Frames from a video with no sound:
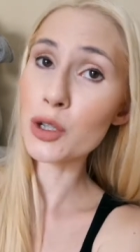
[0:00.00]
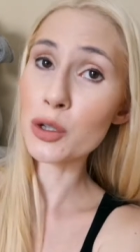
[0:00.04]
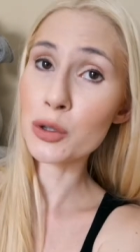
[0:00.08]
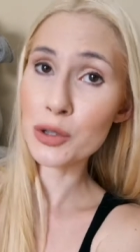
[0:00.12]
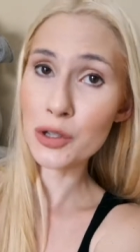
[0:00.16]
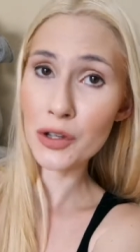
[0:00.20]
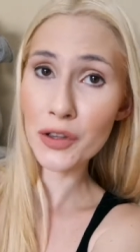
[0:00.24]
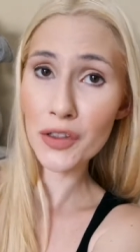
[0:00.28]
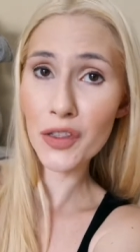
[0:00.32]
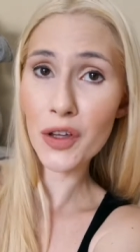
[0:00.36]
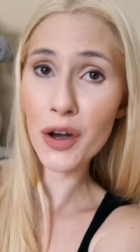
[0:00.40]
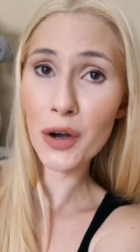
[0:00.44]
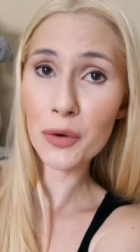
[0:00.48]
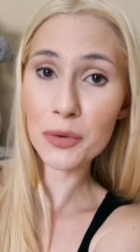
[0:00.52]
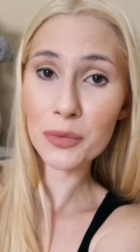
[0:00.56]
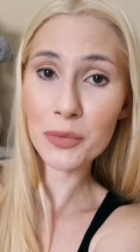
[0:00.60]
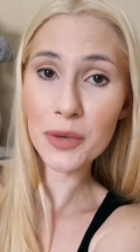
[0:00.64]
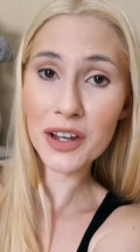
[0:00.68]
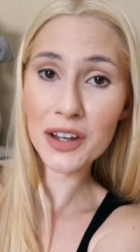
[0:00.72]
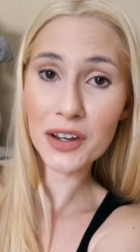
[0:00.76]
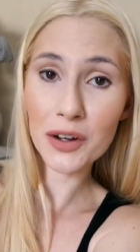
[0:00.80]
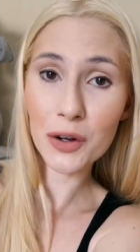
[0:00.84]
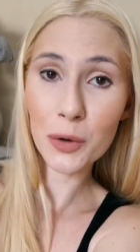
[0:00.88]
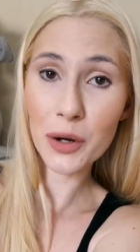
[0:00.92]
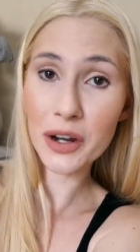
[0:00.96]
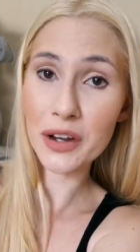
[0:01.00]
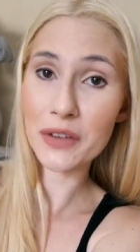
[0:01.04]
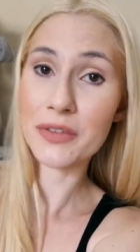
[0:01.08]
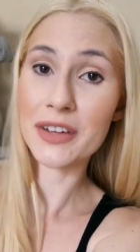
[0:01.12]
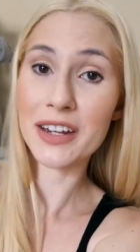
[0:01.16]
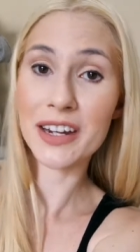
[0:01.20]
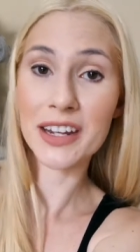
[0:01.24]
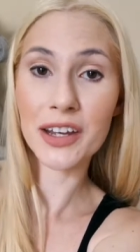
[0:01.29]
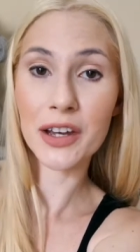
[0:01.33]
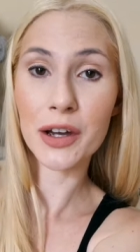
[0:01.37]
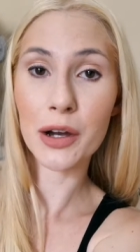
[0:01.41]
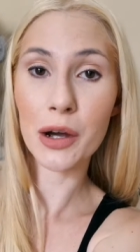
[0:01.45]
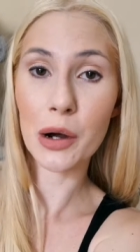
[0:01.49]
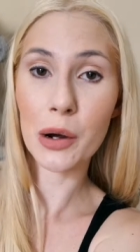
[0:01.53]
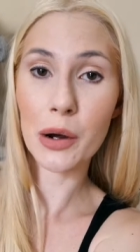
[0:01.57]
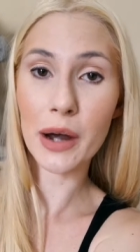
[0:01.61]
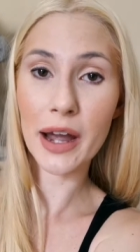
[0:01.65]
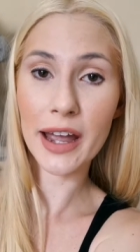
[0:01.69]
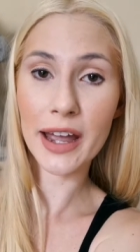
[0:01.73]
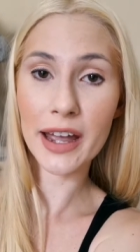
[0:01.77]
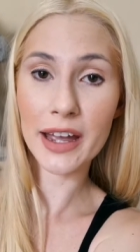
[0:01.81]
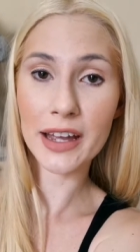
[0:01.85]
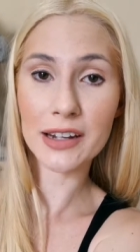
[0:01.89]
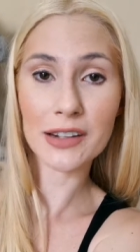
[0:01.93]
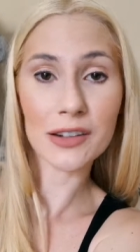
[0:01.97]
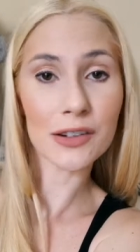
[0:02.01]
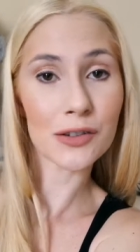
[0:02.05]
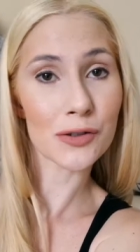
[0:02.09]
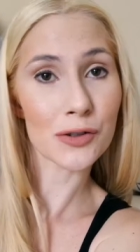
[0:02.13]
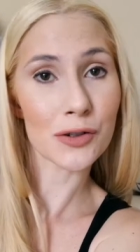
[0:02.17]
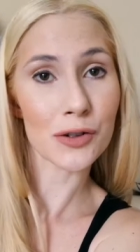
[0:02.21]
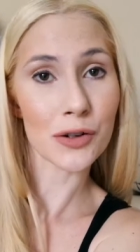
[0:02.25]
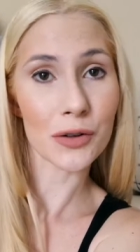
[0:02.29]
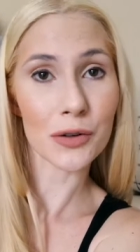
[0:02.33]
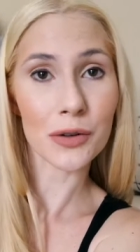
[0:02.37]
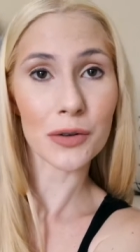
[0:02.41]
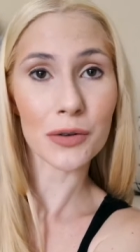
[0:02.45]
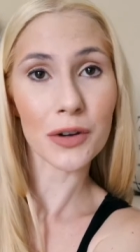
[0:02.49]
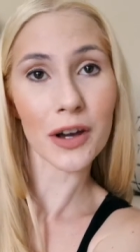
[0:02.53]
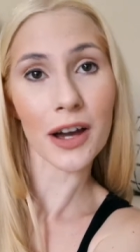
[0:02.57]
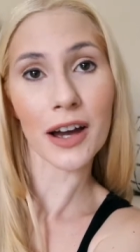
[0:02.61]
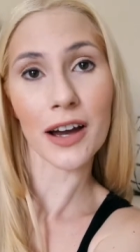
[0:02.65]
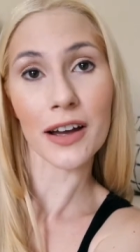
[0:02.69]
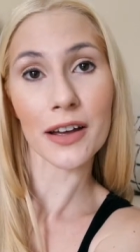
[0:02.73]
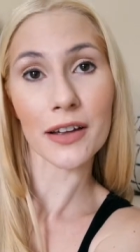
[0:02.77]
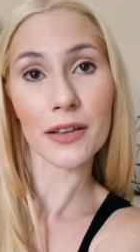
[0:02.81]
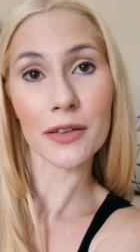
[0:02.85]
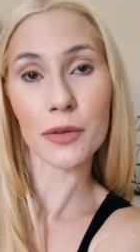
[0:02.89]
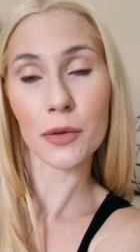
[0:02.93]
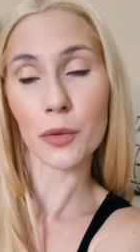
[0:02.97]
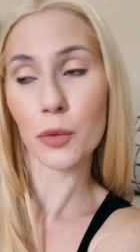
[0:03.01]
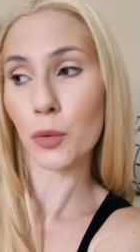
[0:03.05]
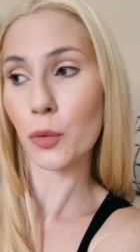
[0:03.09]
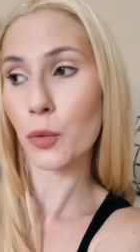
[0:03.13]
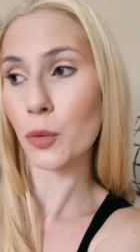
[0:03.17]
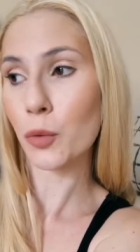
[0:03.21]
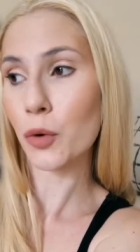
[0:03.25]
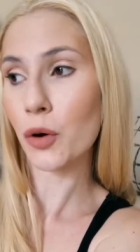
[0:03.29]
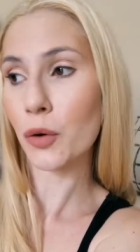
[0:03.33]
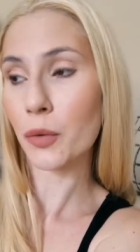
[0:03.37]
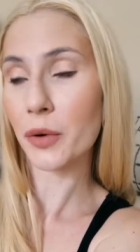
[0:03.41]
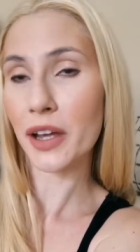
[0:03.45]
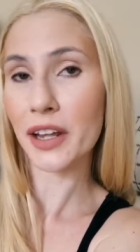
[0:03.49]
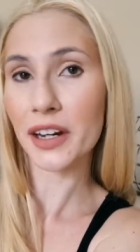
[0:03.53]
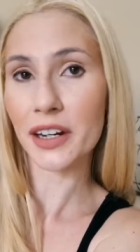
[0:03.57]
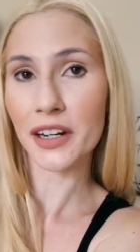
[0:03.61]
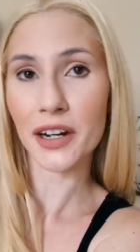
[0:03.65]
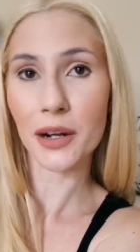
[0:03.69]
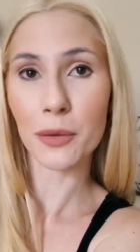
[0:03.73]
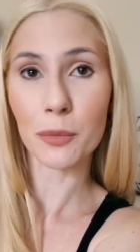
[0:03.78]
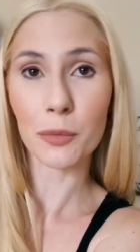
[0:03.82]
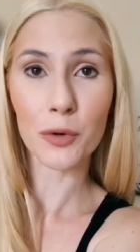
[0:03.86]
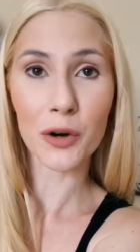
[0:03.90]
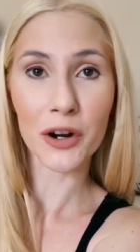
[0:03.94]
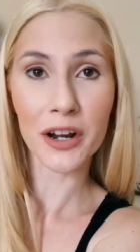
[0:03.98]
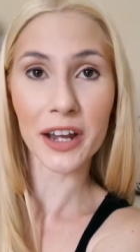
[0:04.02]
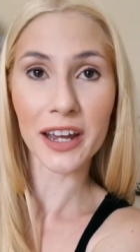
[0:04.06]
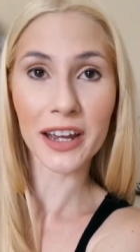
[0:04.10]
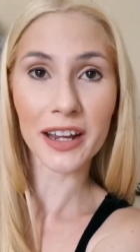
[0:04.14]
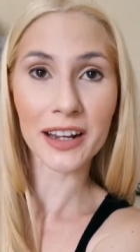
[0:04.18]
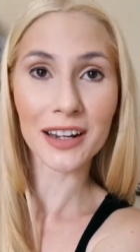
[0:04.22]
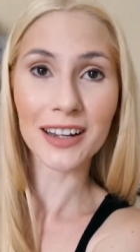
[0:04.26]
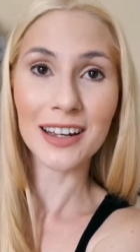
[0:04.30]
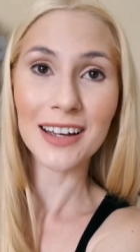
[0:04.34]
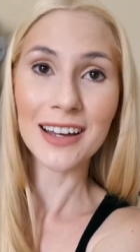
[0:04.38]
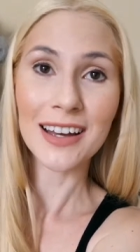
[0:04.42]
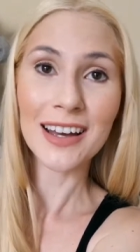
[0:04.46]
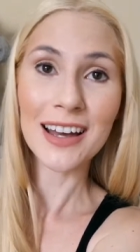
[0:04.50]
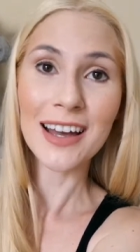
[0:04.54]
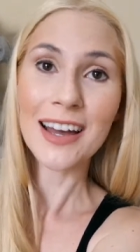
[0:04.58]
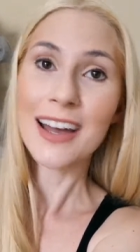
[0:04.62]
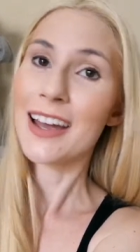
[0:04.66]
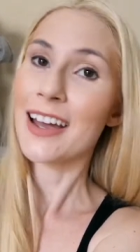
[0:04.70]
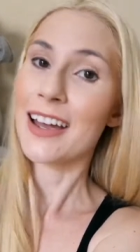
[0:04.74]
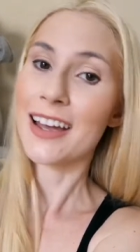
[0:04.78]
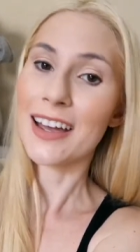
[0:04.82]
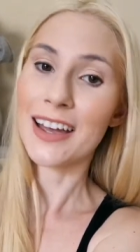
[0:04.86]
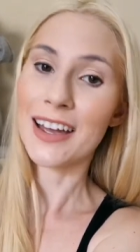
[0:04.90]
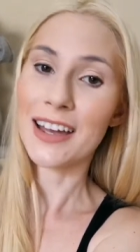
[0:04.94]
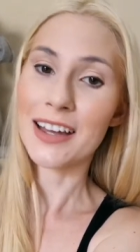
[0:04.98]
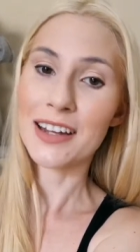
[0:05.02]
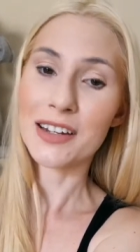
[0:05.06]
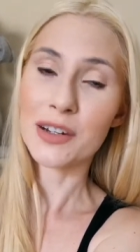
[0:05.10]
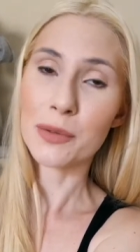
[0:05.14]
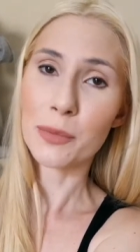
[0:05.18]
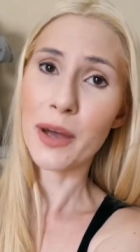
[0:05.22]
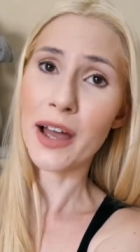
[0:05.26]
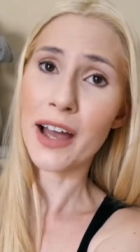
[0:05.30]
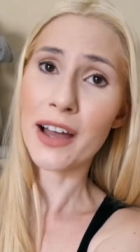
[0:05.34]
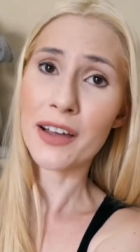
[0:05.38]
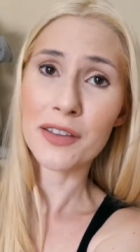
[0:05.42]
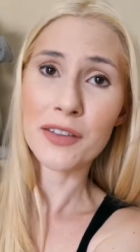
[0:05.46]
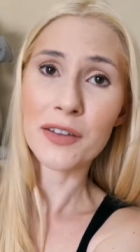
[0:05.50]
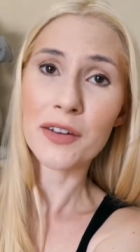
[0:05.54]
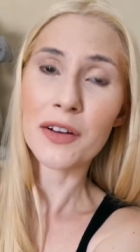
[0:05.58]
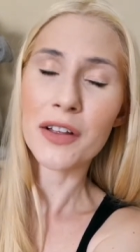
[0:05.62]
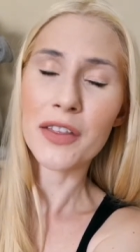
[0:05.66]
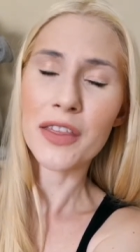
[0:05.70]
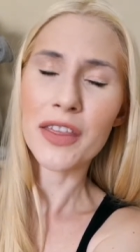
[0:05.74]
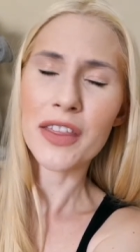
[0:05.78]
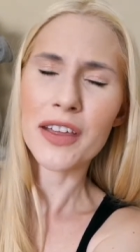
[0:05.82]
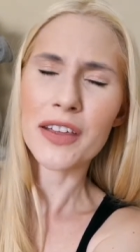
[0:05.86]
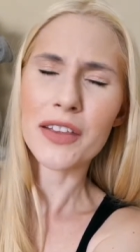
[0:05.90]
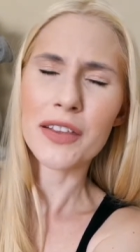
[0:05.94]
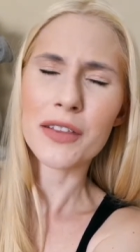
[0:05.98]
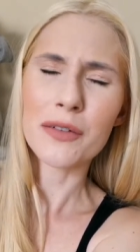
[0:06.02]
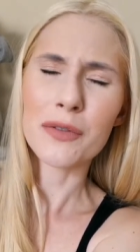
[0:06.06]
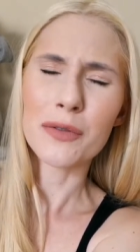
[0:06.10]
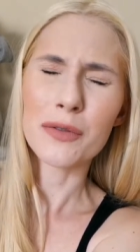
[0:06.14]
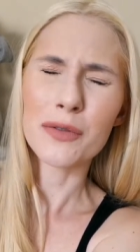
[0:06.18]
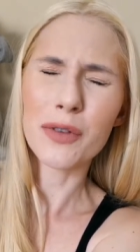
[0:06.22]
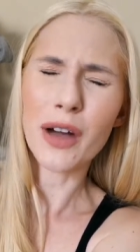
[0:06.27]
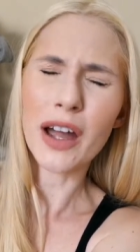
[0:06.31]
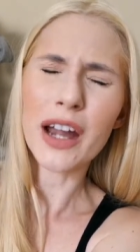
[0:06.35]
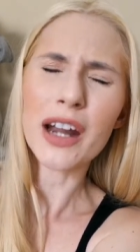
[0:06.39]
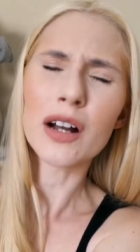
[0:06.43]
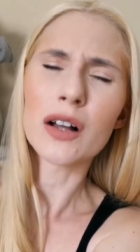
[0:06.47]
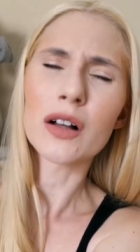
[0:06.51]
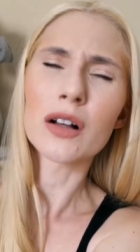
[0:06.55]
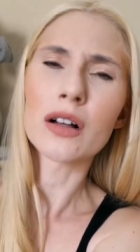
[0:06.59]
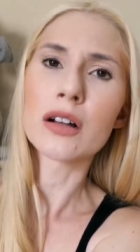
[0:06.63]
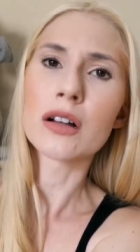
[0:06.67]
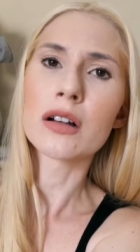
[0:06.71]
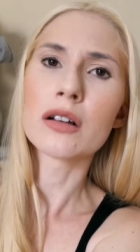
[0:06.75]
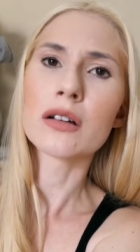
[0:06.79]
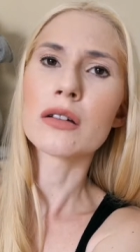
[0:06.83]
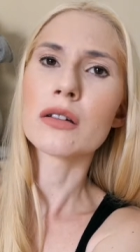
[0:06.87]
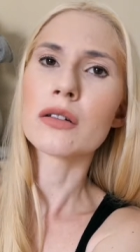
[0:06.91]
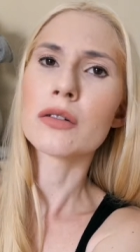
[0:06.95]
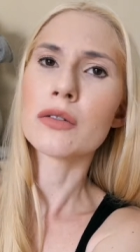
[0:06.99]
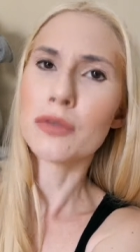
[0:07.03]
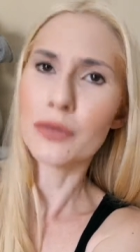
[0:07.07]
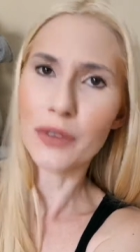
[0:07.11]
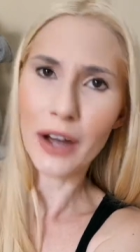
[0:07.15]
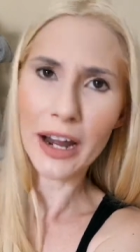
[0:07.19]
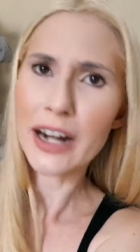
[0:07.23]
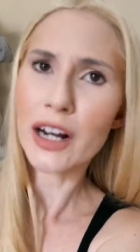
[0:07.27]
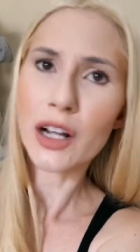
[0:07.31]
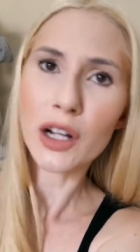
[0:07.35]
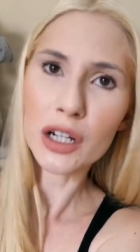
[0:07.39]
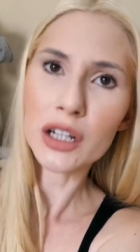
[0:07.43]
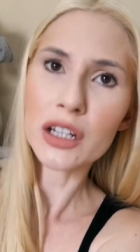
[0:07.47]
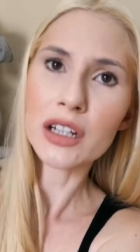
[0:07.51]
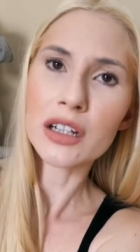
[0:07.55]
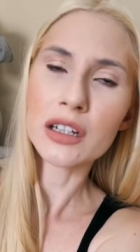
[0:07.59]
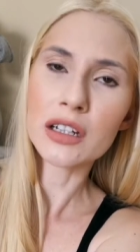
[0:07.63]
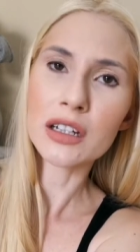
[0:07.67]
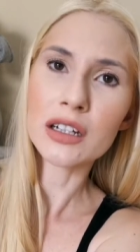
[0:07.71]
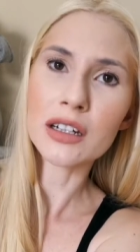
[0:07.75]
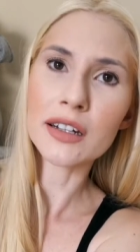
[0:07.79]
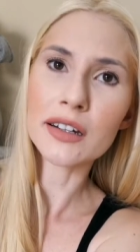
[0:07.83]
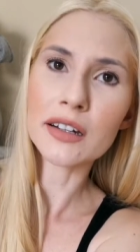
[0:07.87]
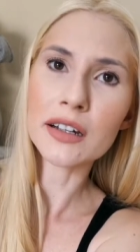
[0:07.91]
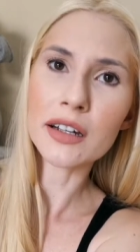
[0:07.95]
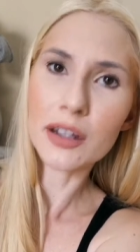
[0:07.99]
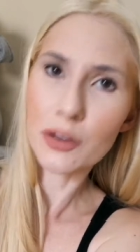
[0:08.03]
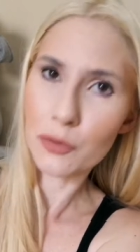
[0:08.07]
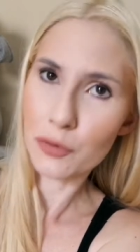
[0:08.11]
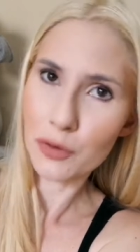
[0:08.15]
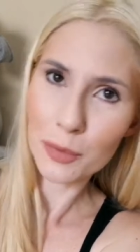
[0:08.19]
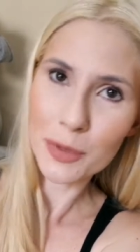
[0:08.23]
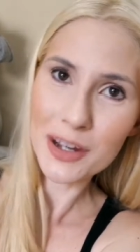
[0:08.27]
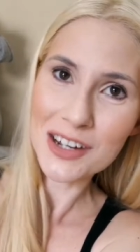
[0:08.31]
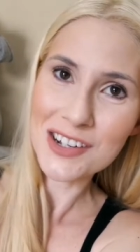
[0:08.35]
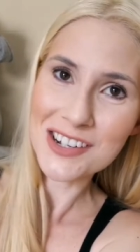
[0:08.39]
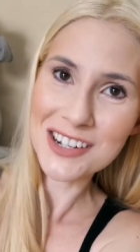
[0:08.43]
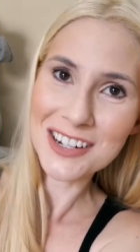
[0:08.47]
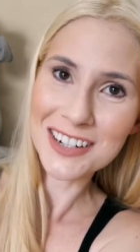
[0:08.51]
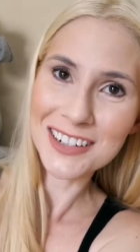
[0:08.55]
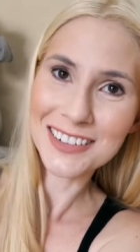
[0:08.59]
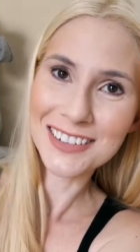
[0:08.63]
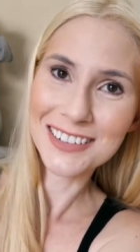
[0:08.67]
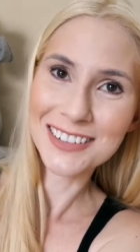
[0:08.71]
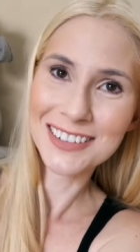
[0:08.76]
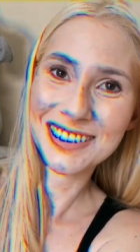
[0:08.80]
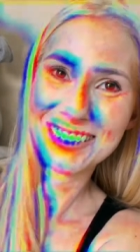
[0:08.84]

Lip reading: just thought we'd make a quick video and show you guys what we ended up bringing and pass on this vital information.